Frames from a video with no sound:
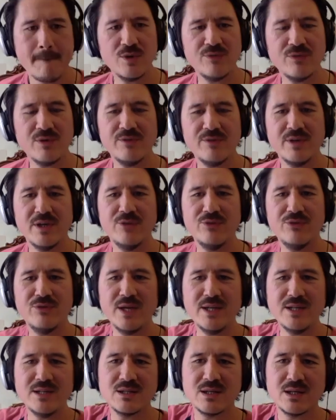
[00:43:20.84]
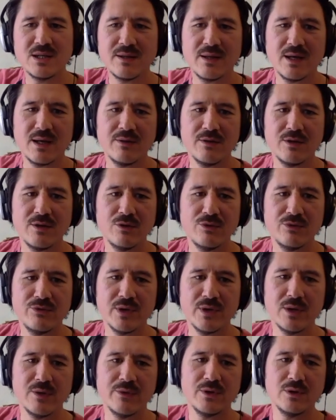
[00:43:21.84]
ever have any friends like that, that you
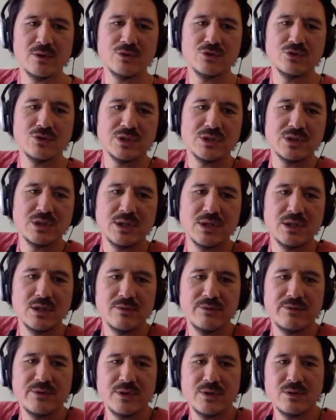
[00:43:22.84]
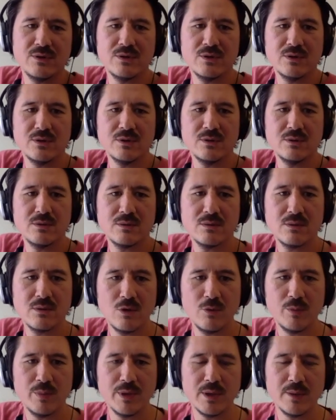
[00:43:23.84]
felt that you trusted enough that you could
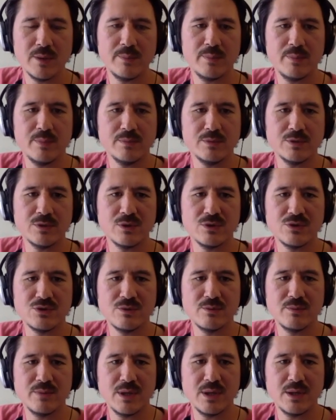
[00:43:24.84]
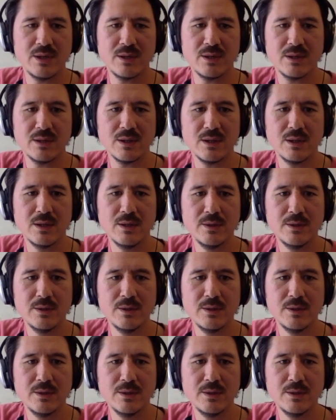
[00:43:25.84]
open up, talk to them about anything?